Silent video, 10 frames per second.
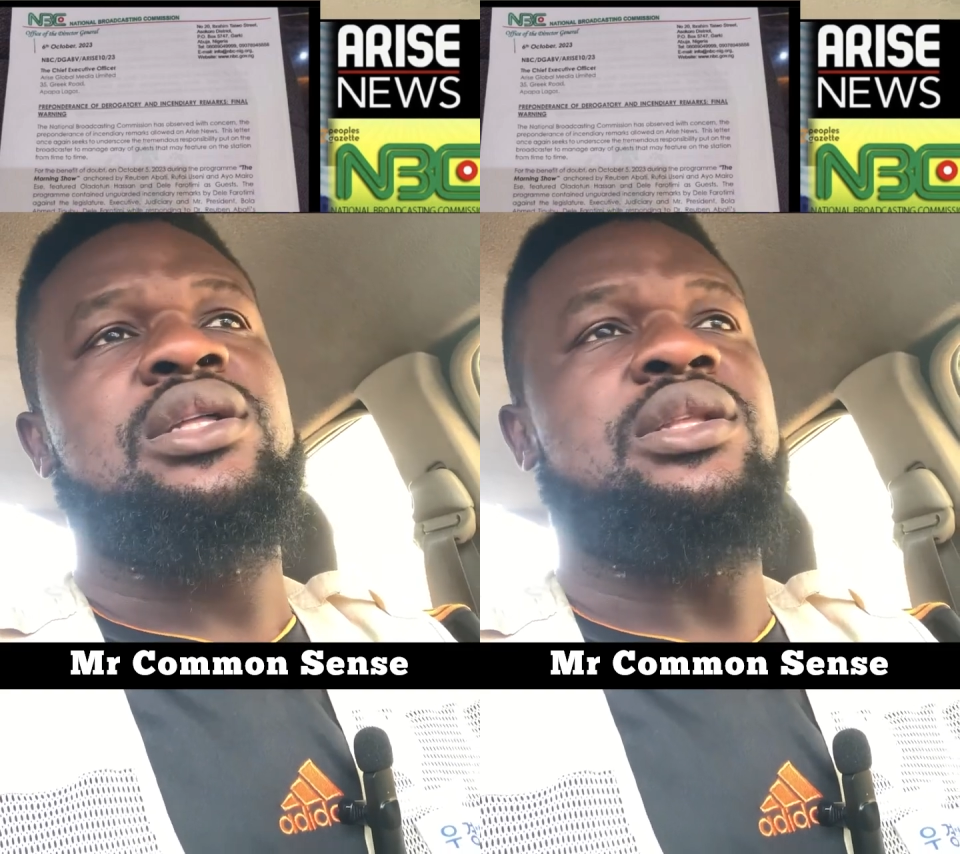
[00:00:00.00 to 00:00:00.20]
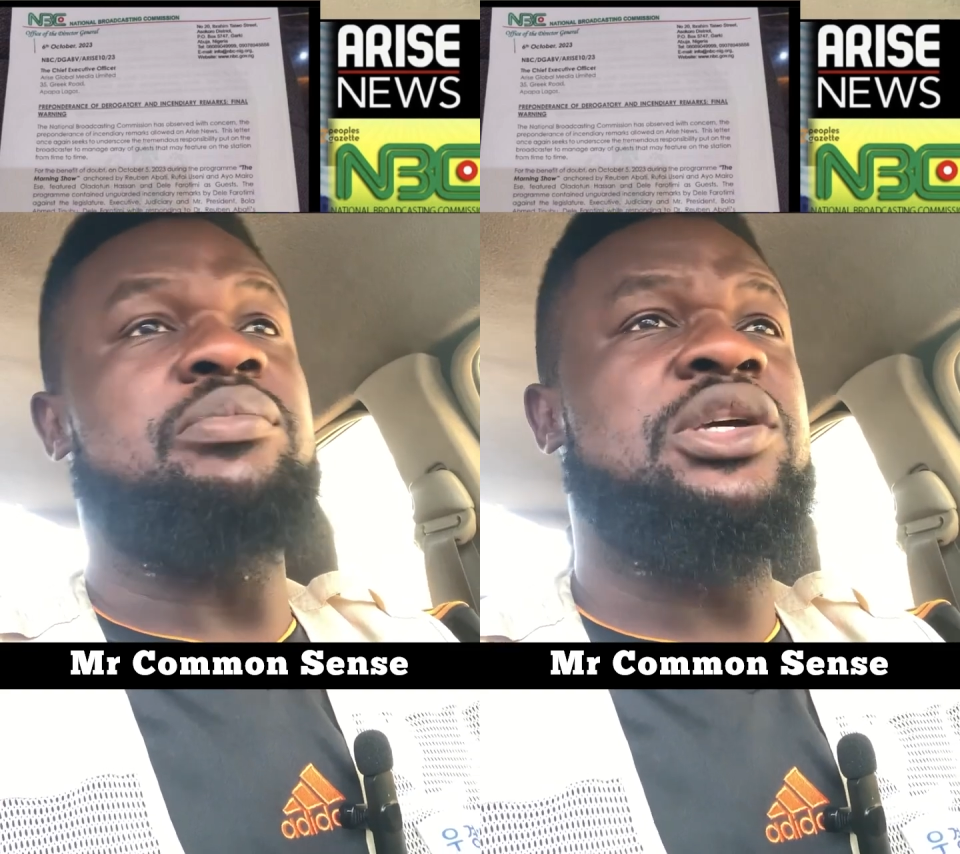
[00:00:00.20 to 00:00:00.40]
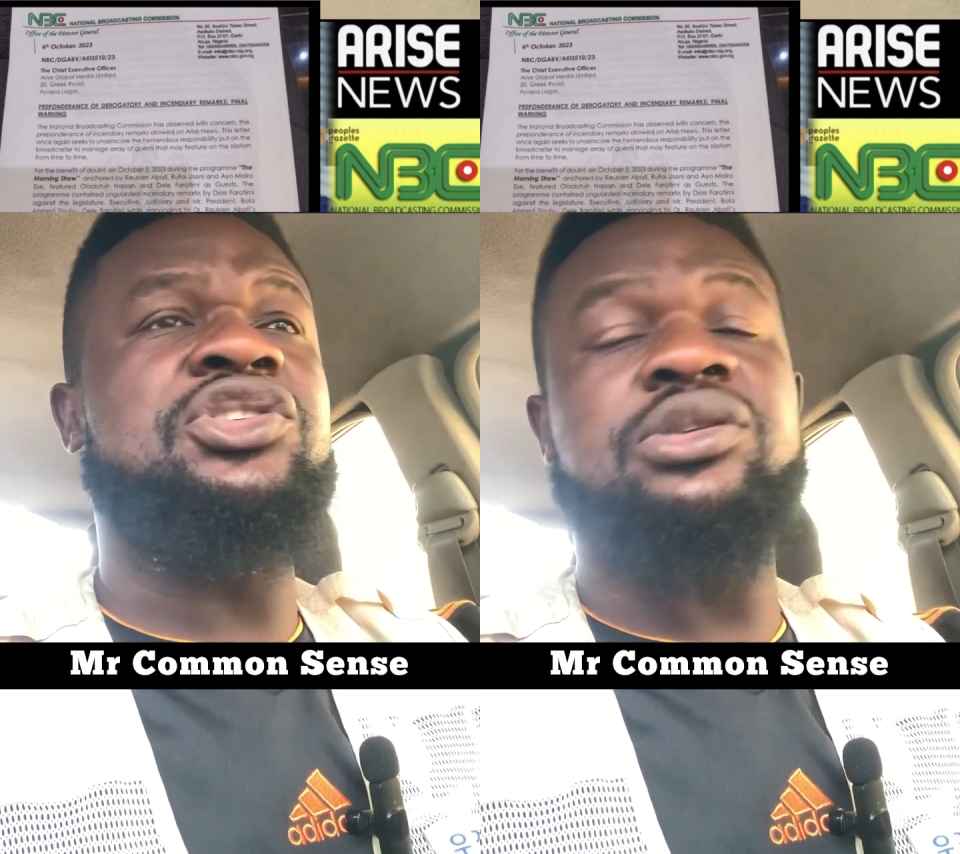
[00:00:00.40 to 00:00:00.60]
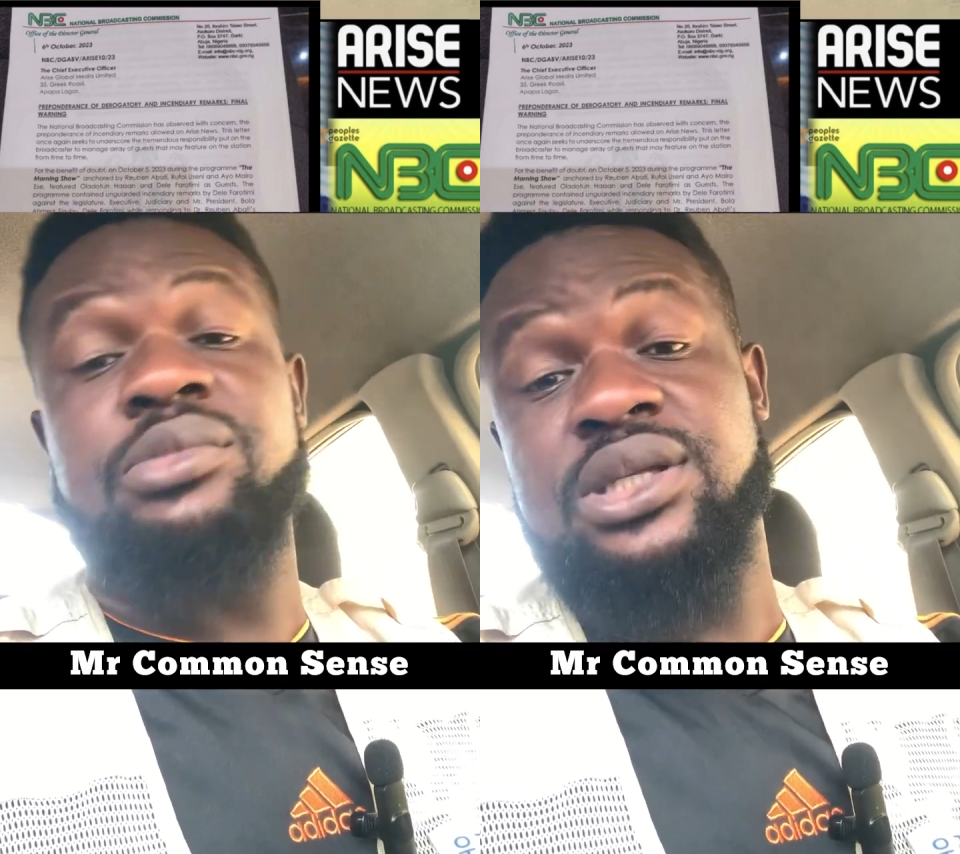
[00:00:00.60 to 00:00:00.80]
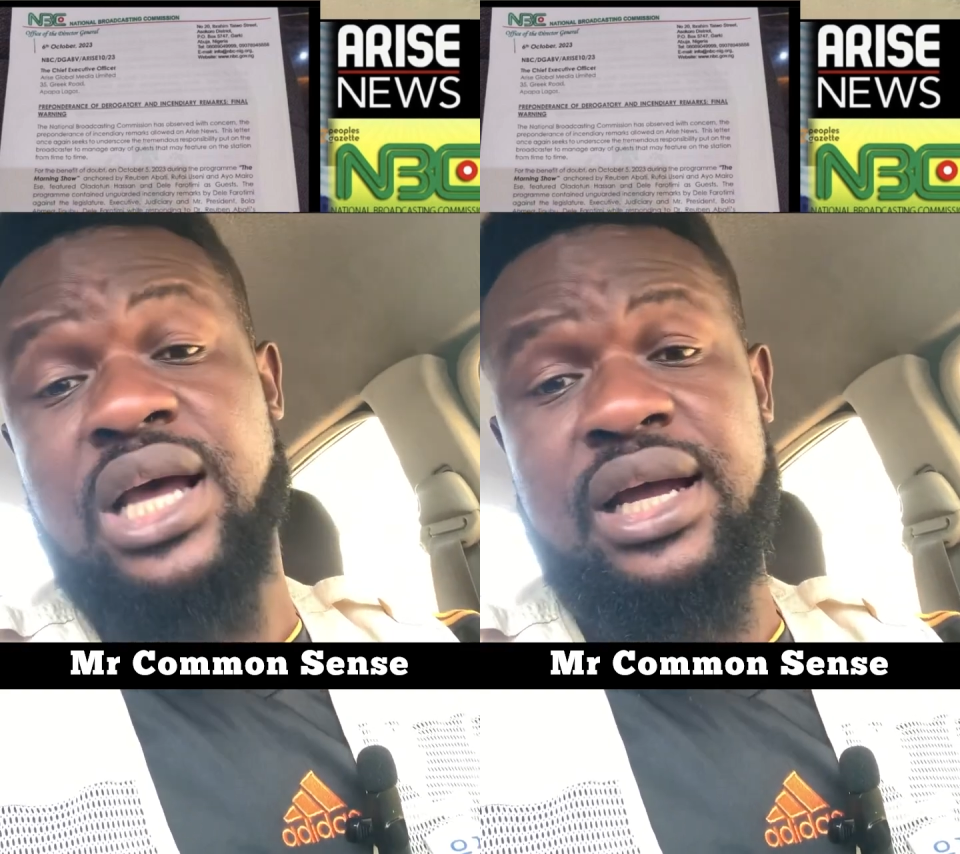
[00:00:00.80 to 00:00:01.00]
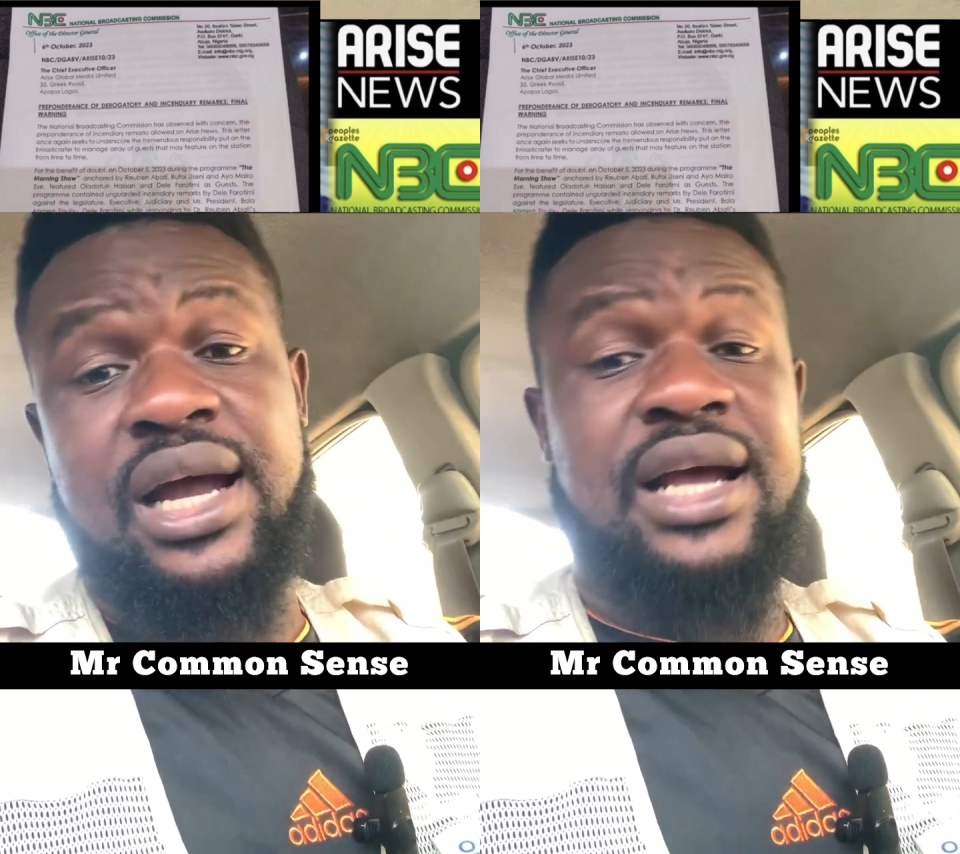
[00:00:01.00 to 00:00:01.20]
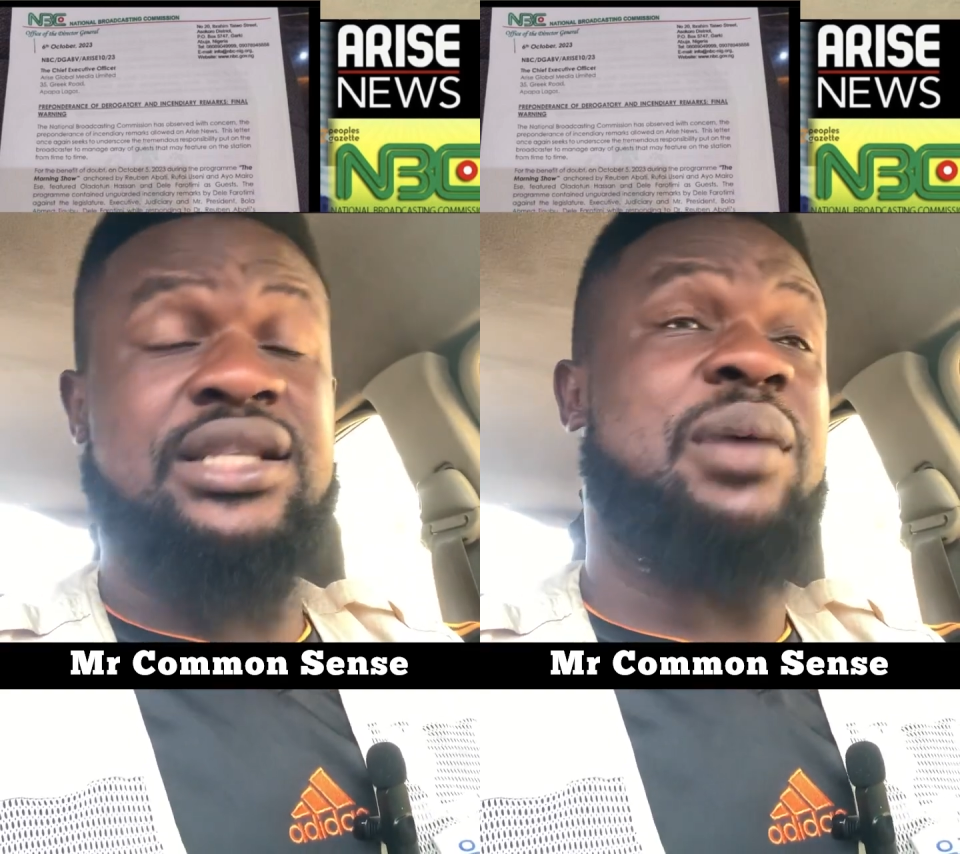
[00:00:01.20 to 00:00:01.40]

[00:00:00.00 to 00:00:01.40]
mainstream media guys,